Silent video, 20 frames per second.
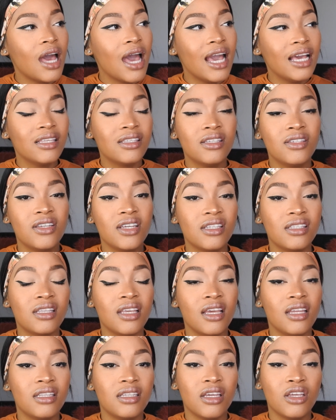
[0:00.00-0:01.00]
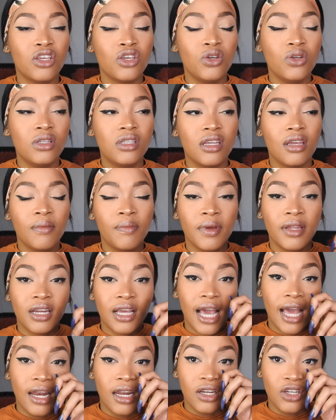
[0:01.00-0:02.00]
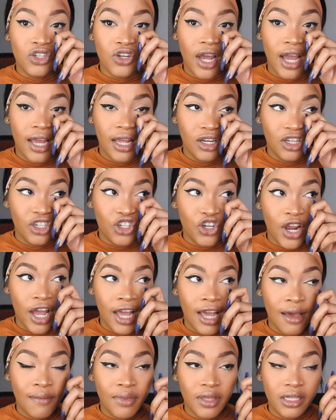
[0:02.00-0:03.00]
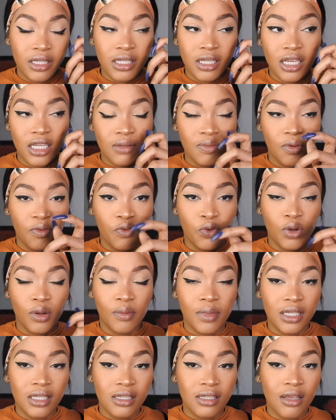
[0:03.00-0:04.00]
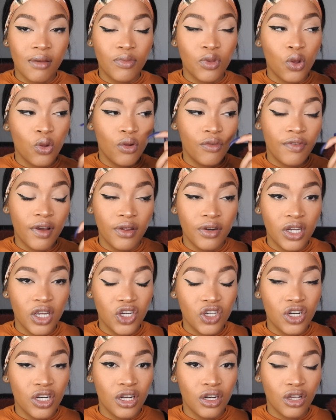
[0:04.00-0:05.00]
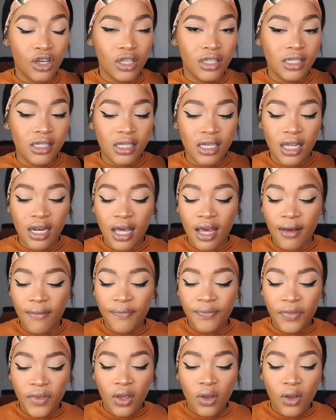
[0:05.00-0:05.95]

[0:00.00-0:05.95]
I suggest get a Q-tip and kind of try and dry up the tears before it messes up the whole foundation and concealer.